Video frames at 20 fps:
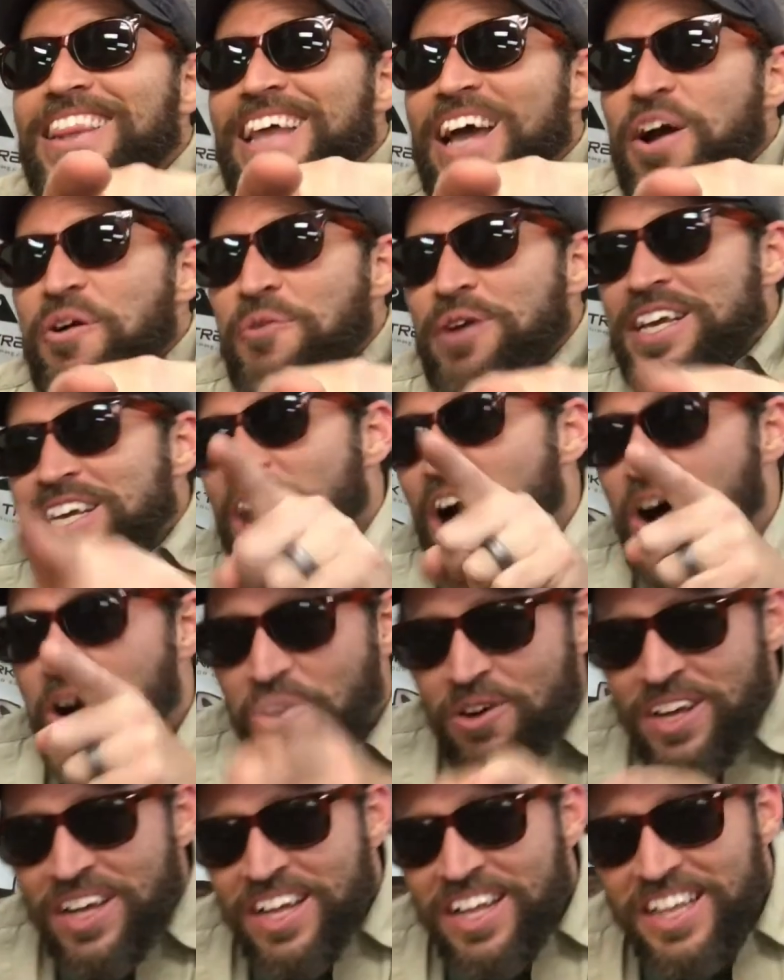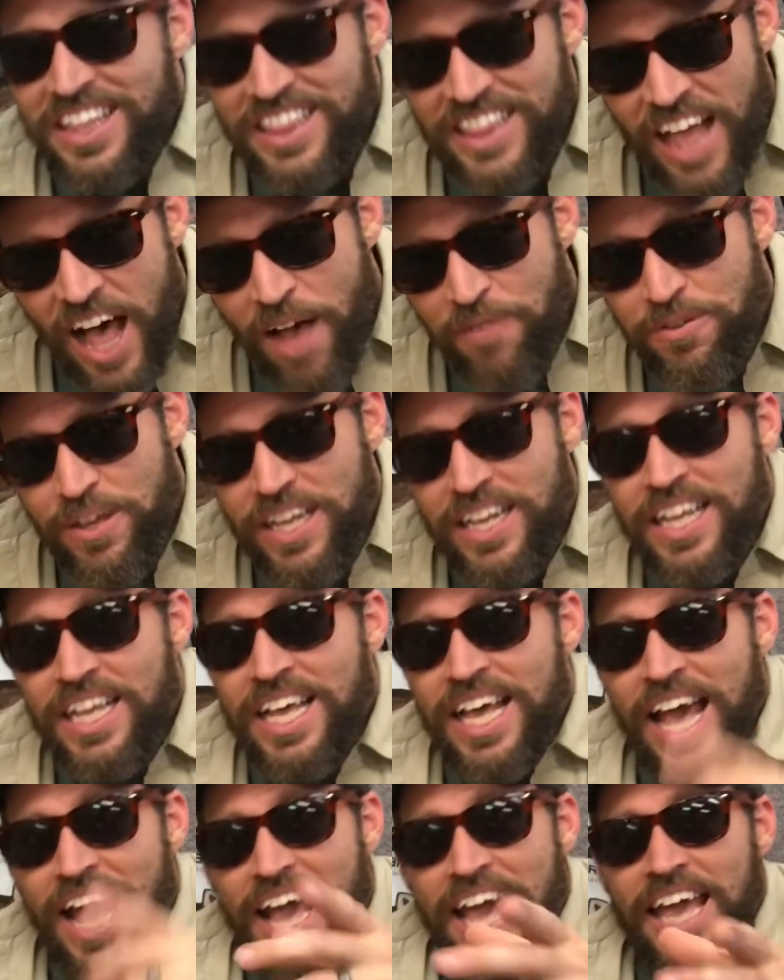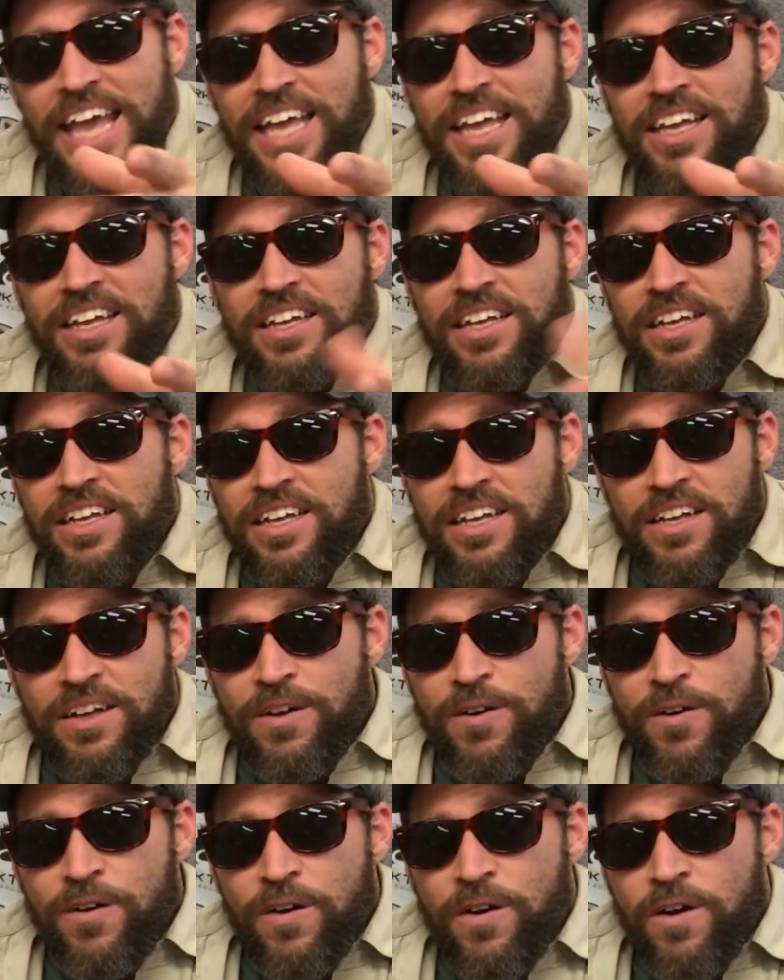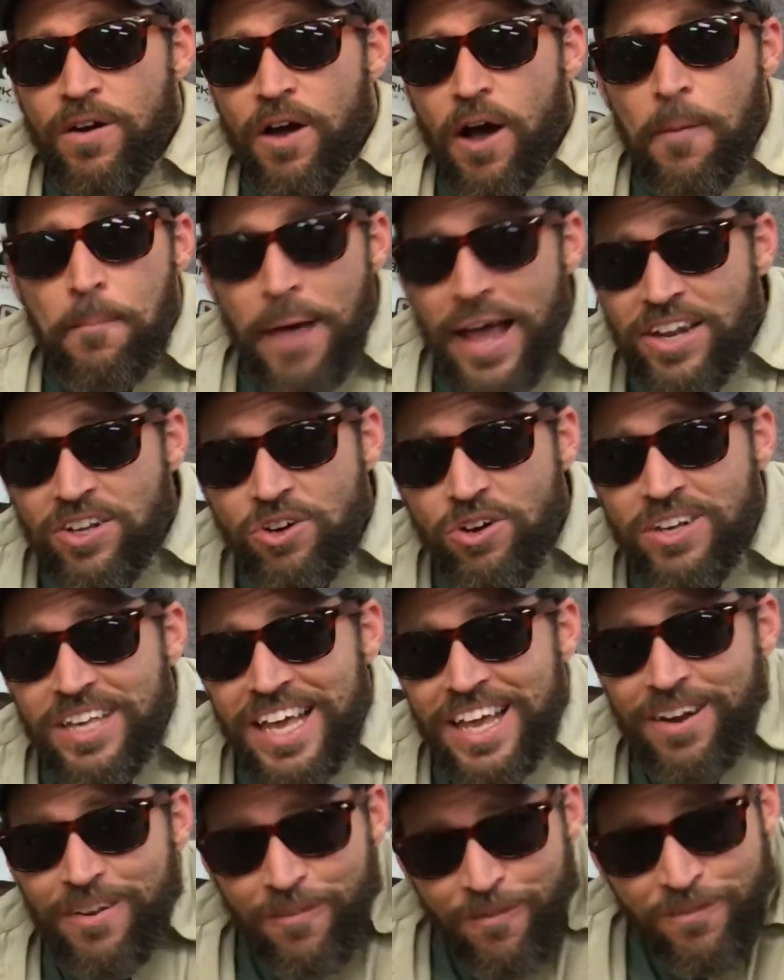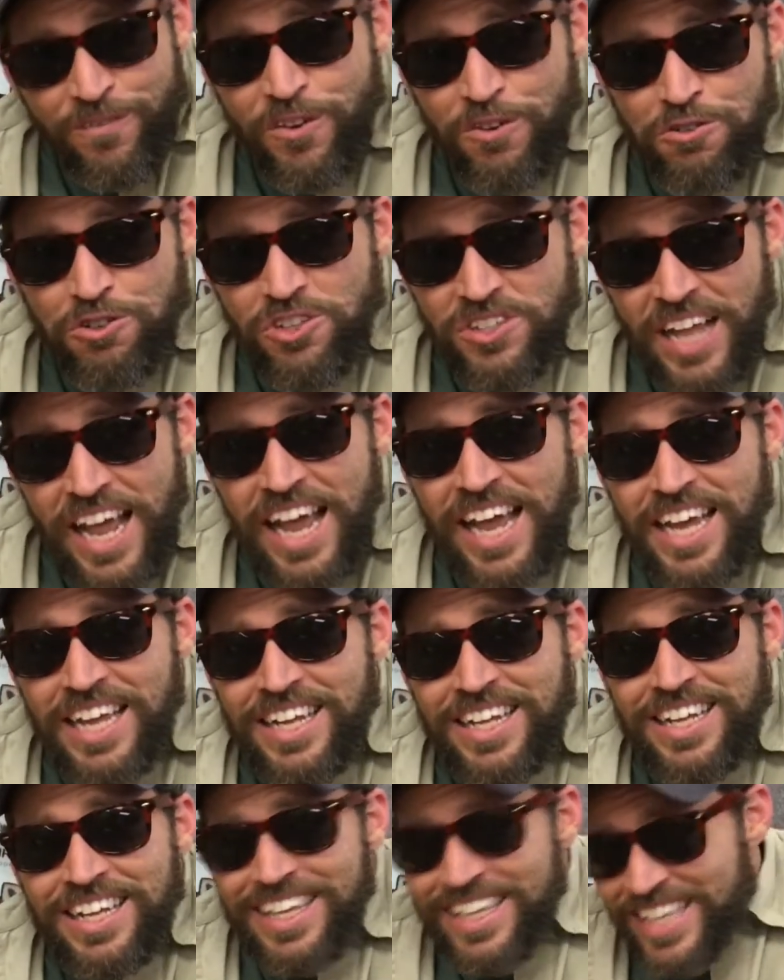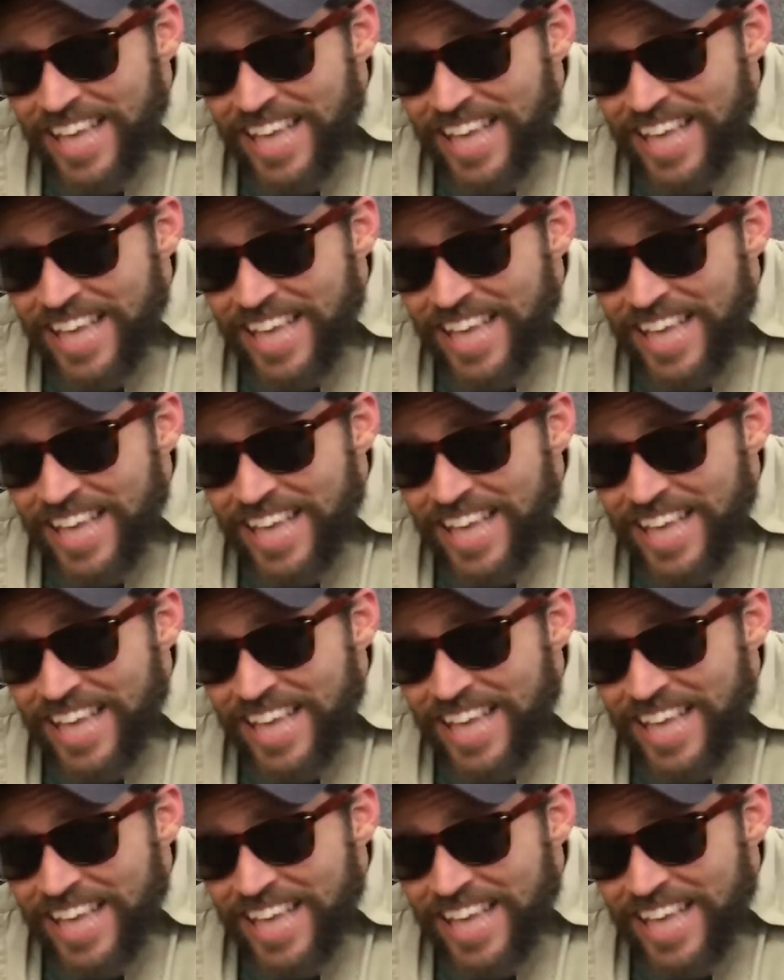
there we go. Love it. Hey, a medical kit, first aid.